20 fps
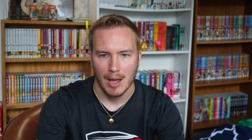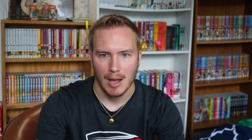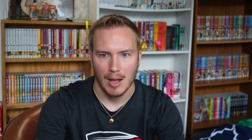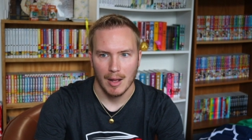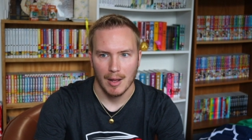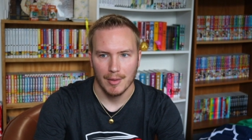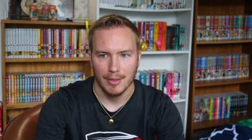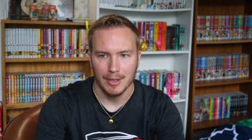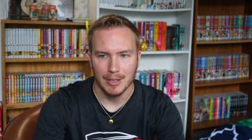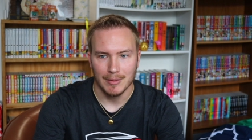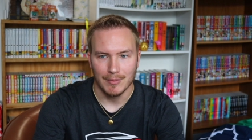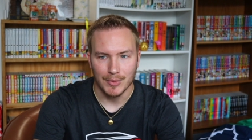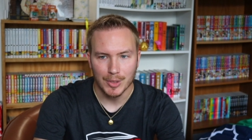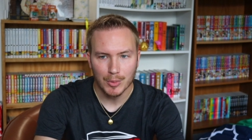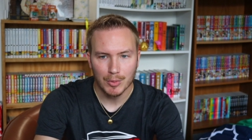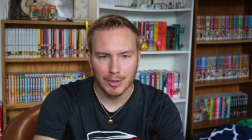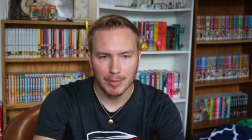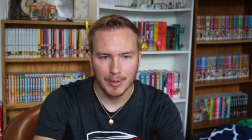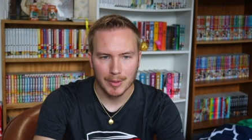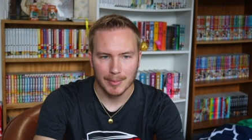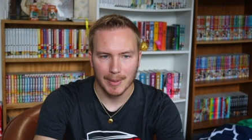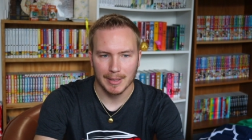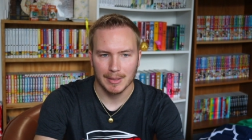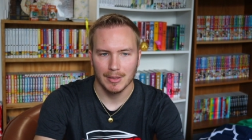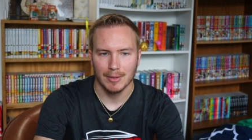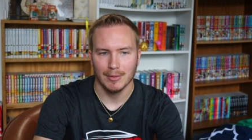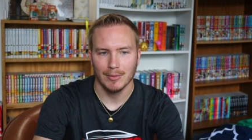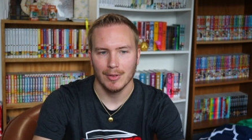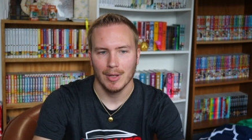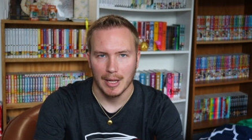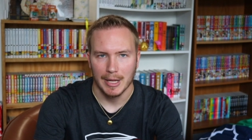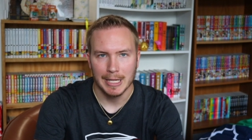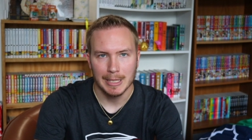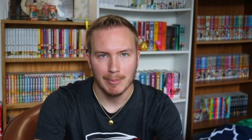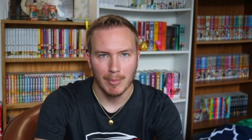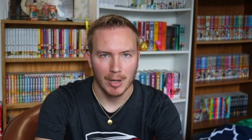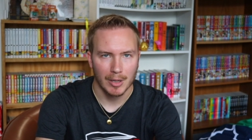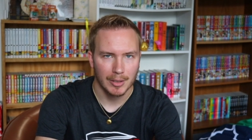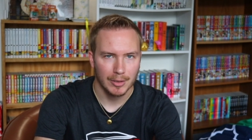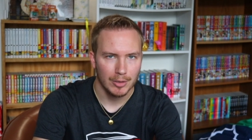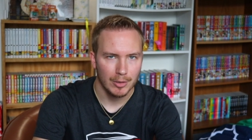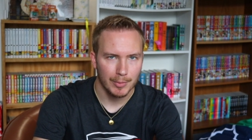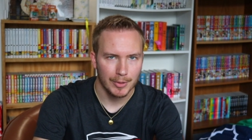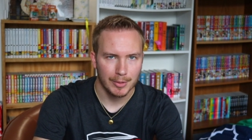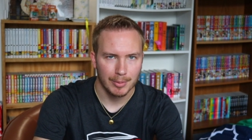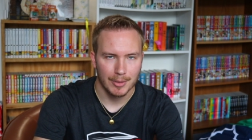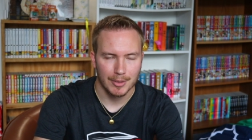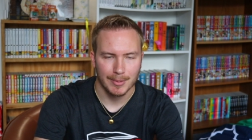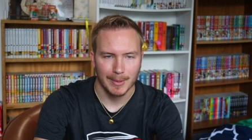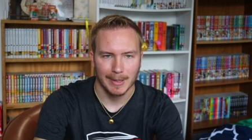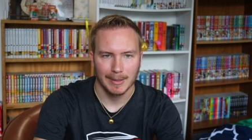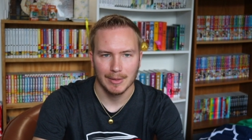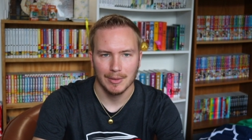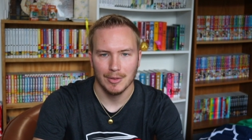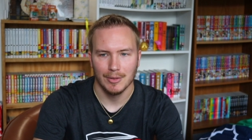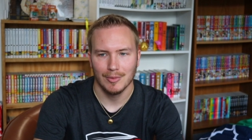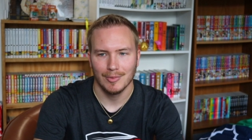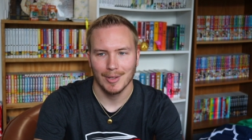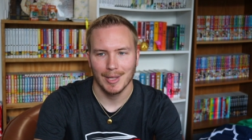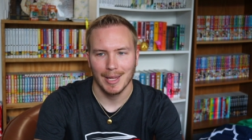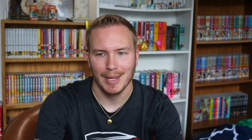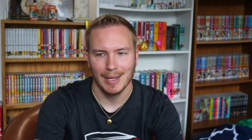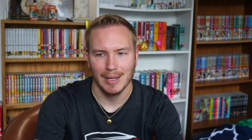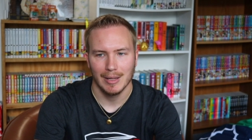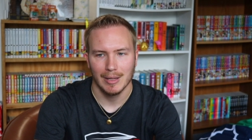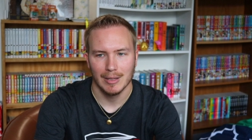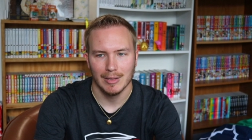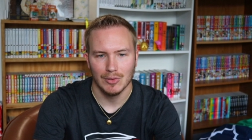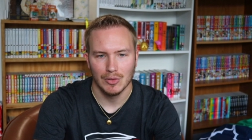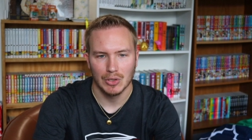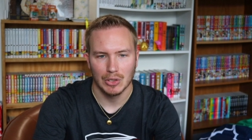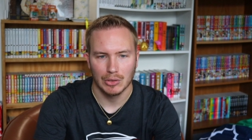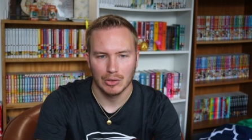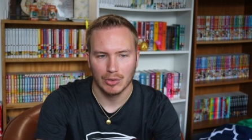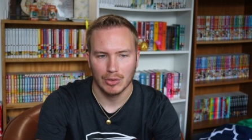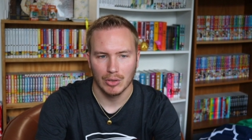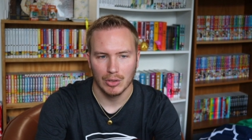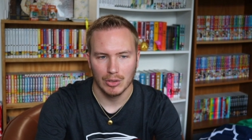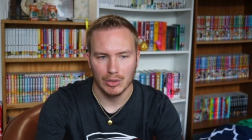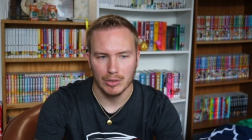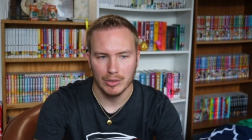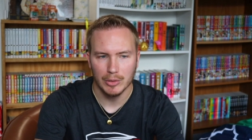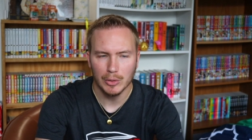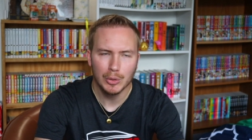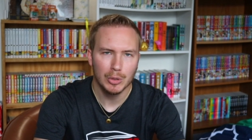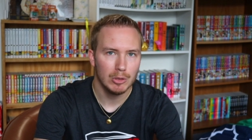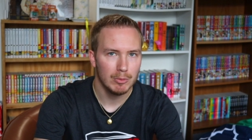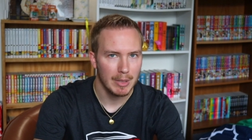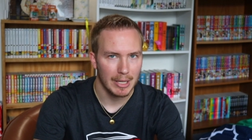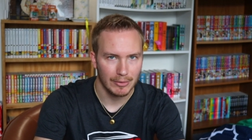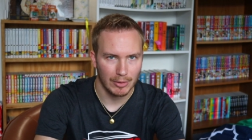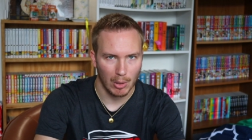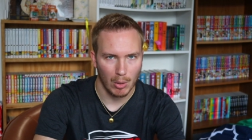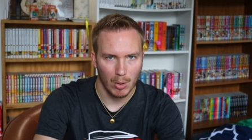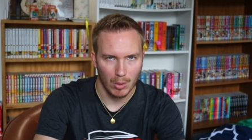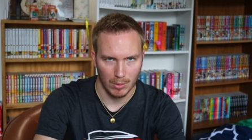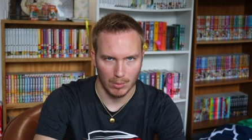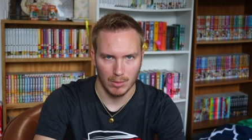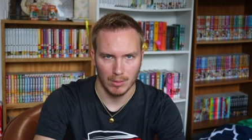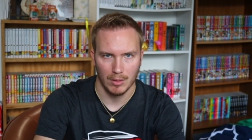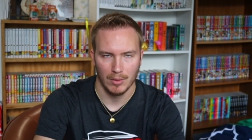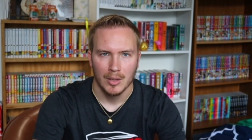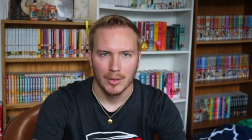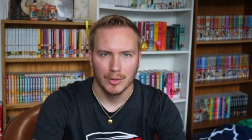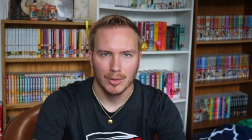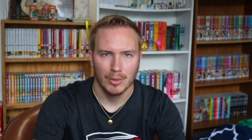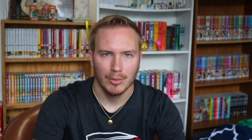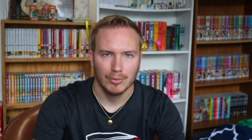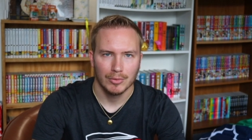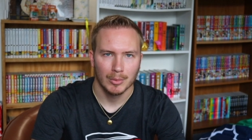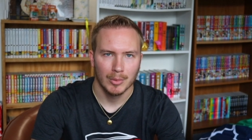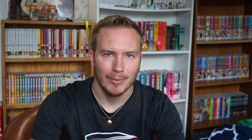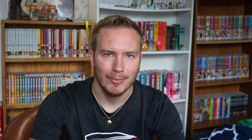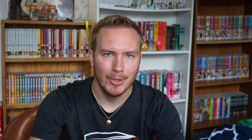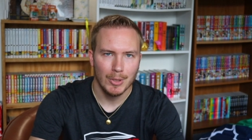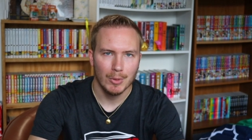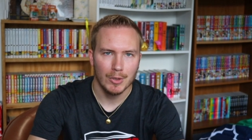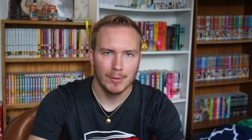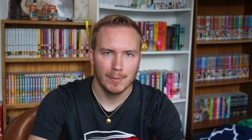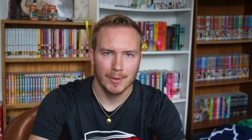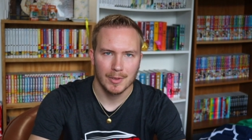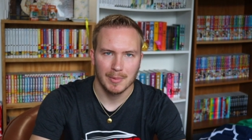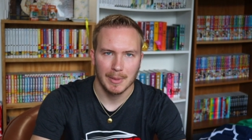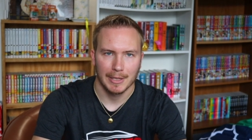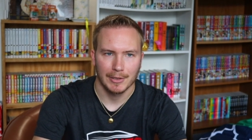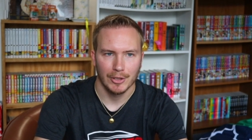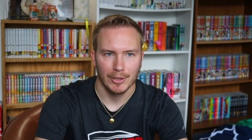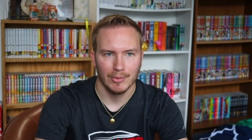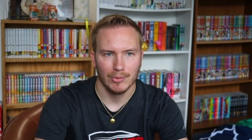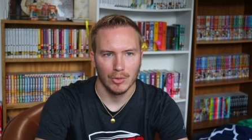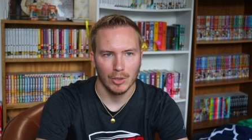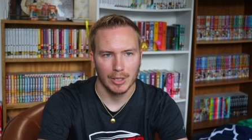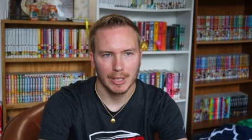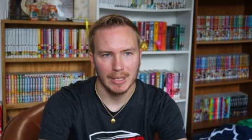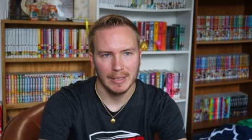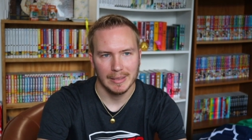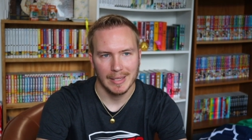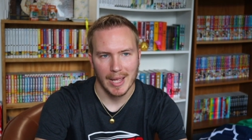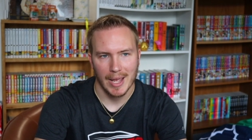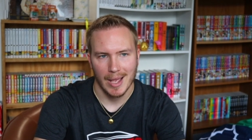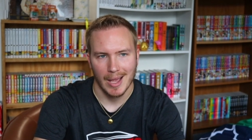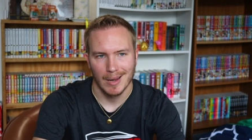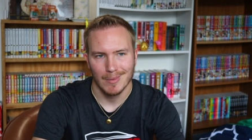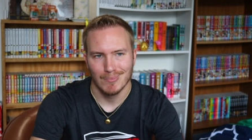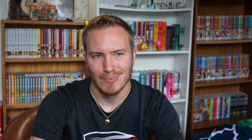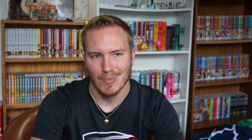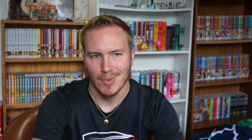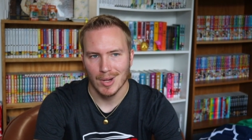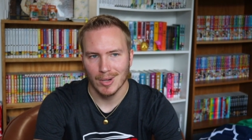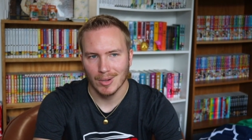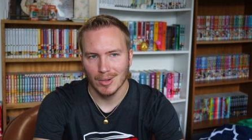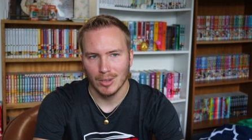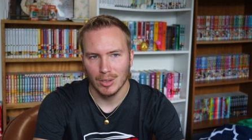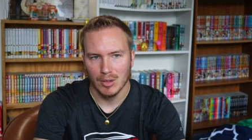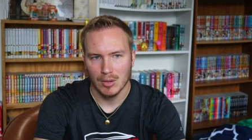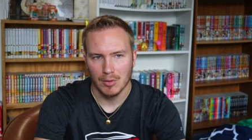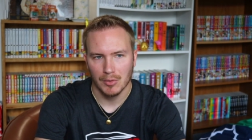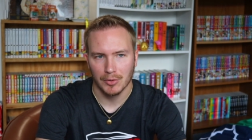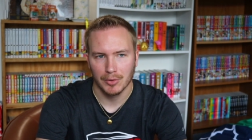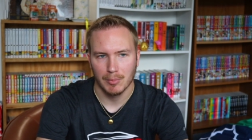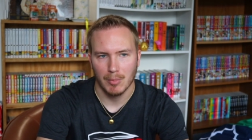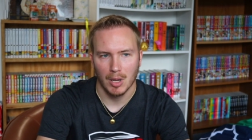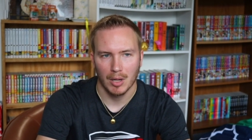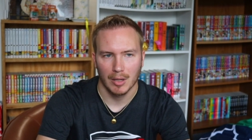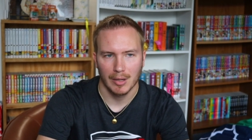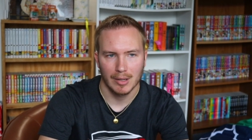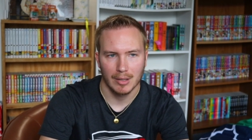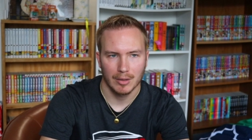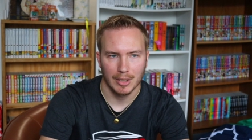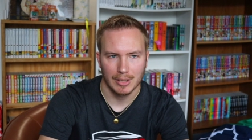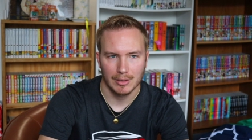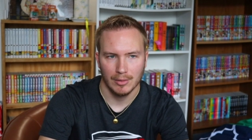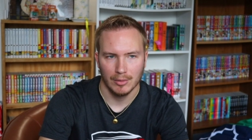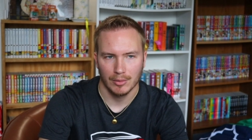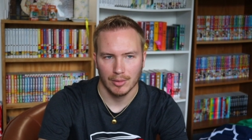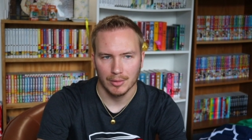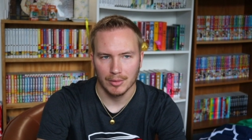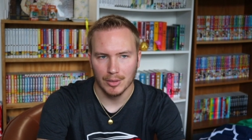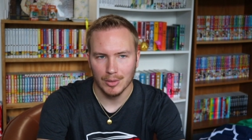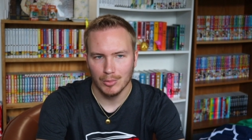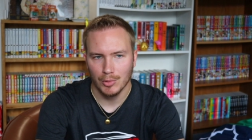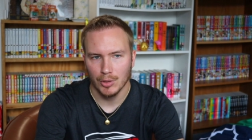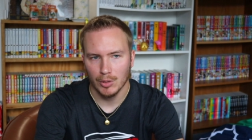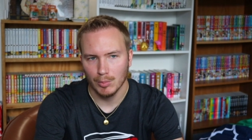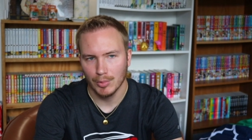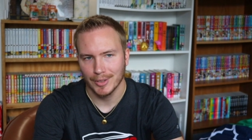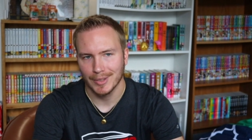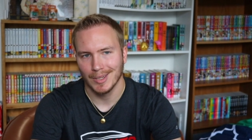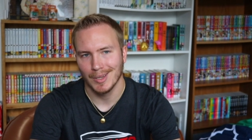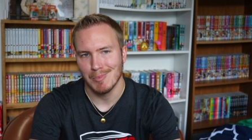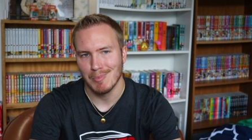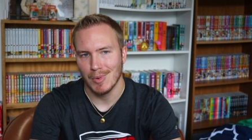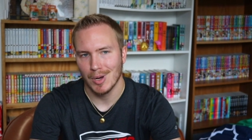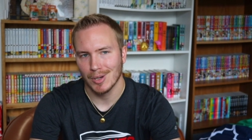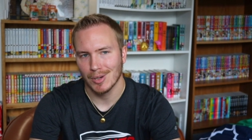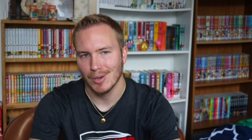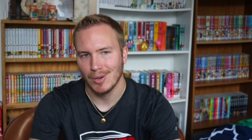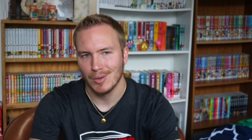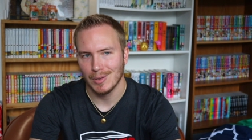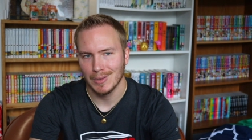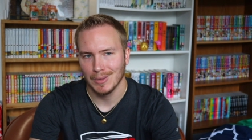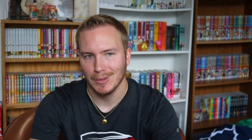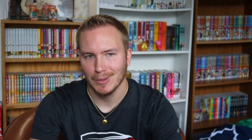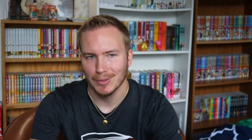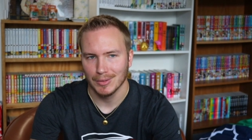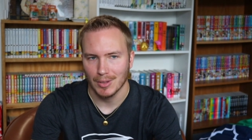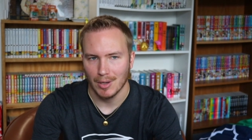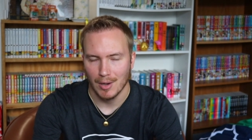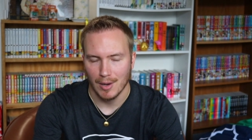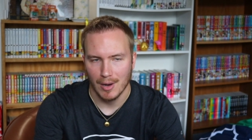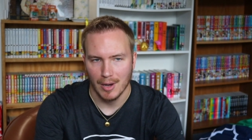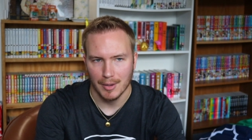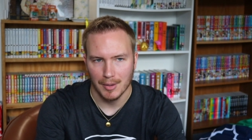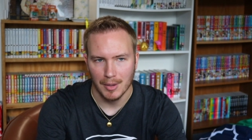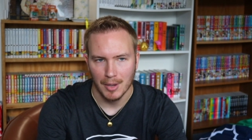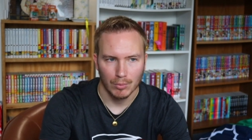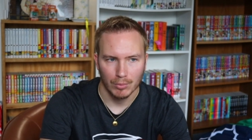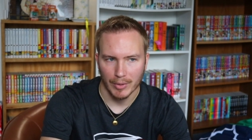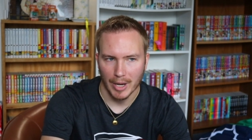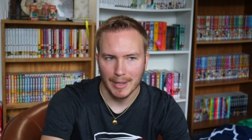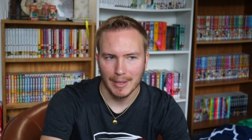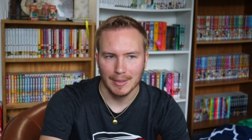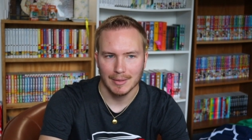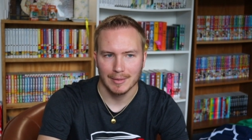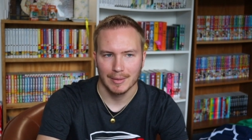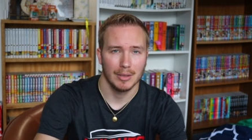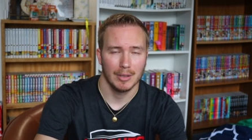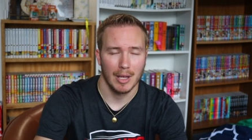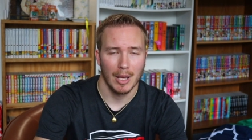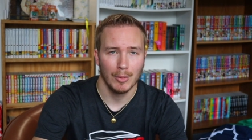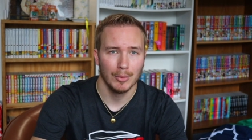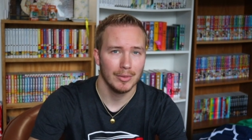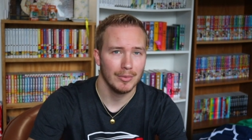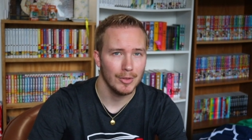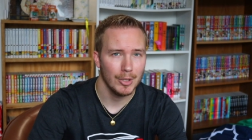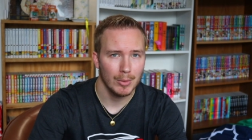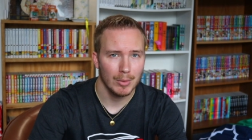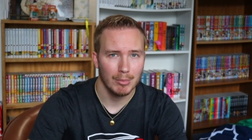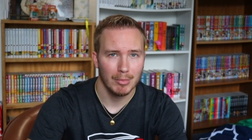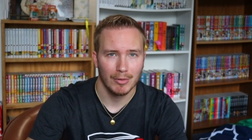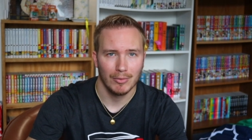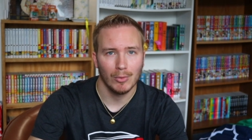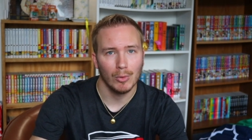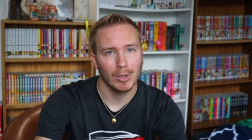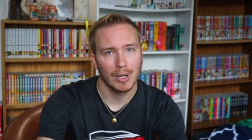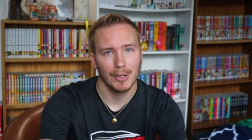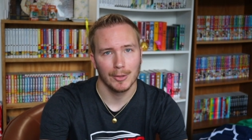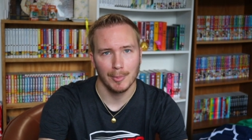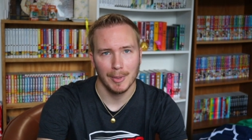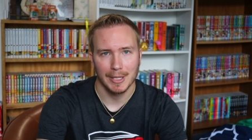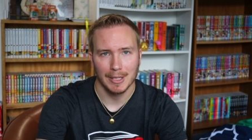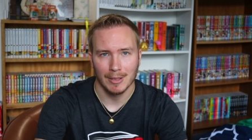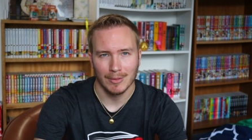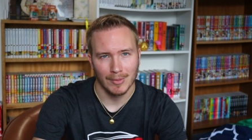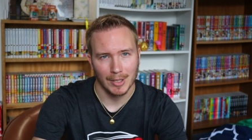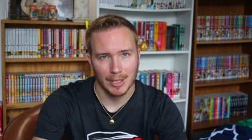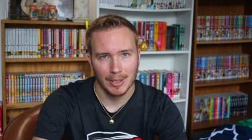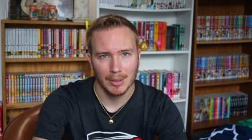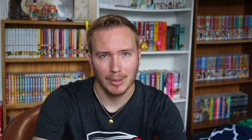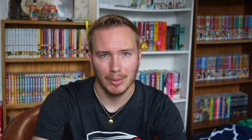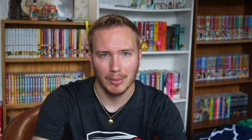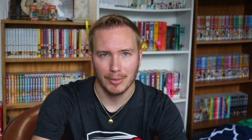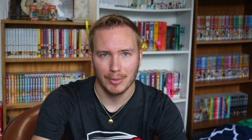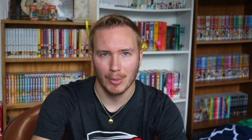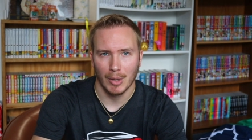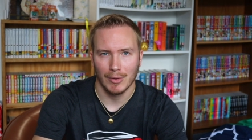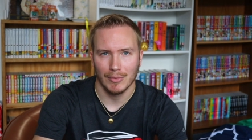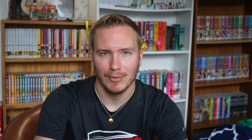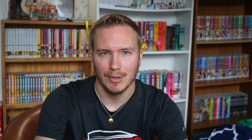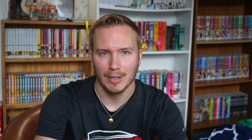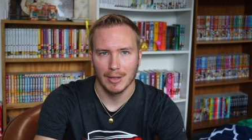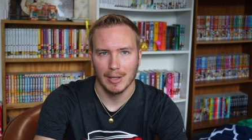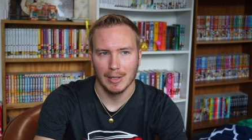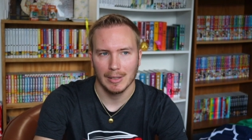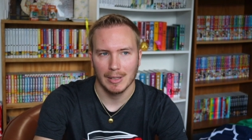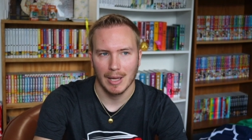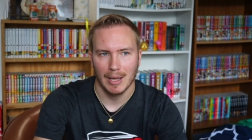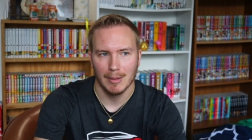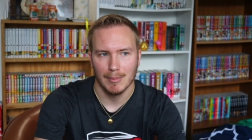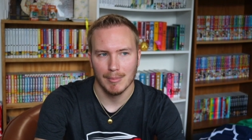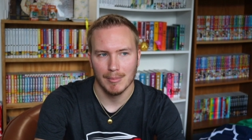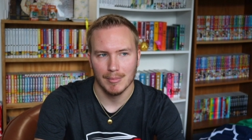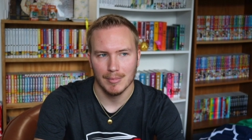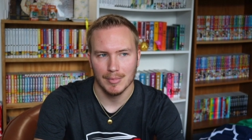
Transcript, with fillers: uh, the viewer's perspective, a manga tuber's perspective, and just YouTube as a whole. So from a viewer's perspective, looking at manga hauls, manga collections on YouTube, looking at manga hauls on Reddit. I was a viewer before I was making videos, so I feel like I'm